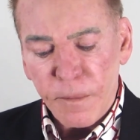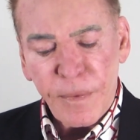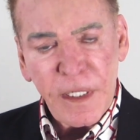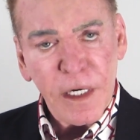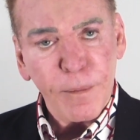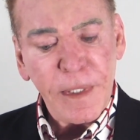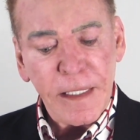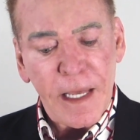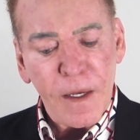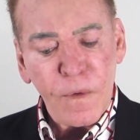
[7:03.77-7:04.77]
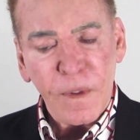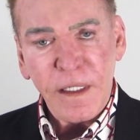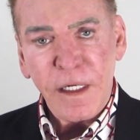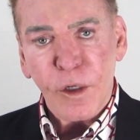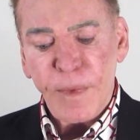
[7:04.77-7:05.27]
But hear me now
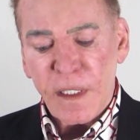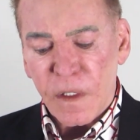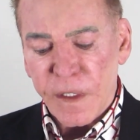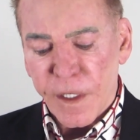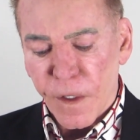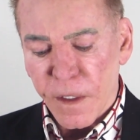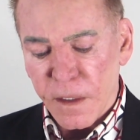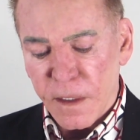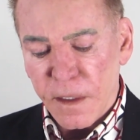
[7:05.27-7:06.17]
and hear me clear.